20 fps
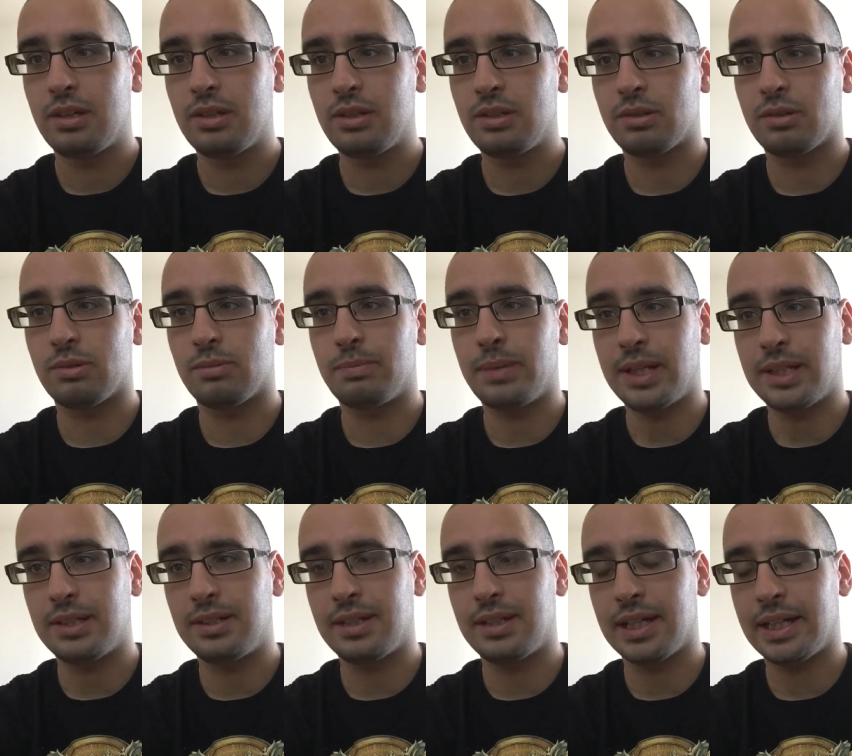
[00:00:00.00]
to
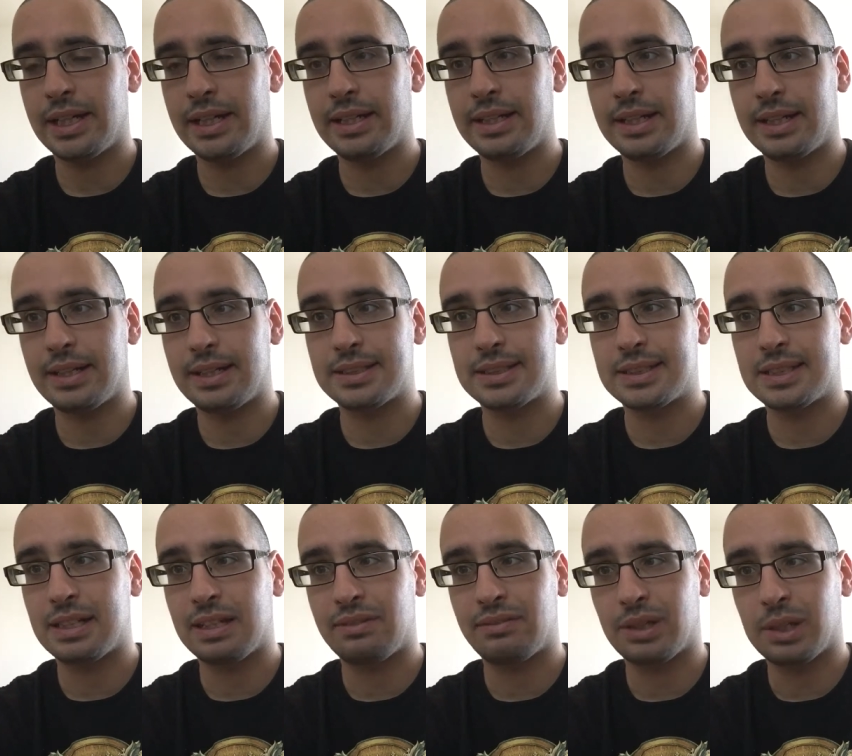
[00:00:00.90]
Mediterranean and
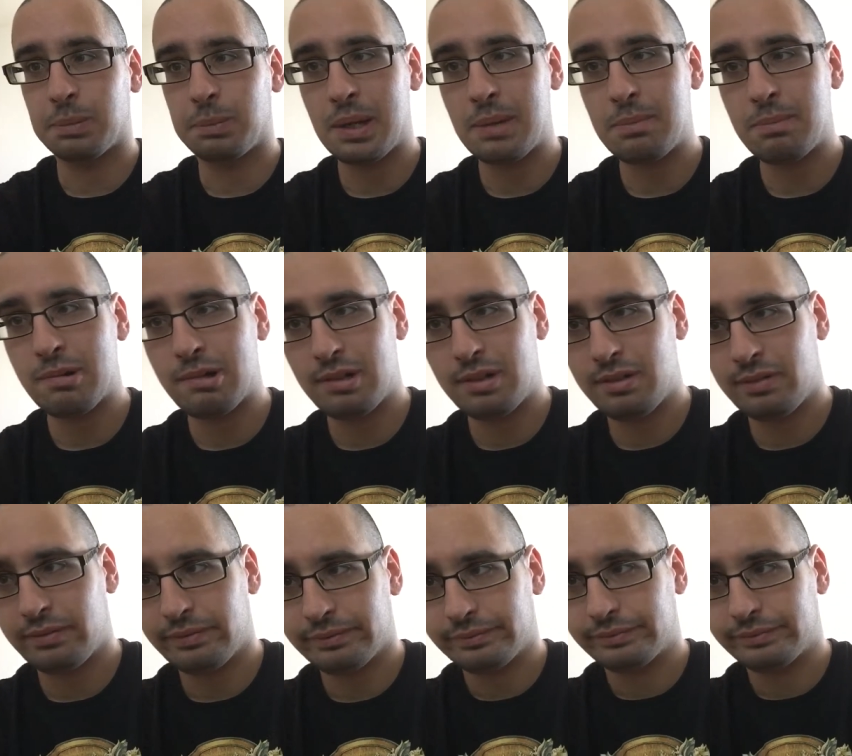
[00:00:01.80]
Slavic people.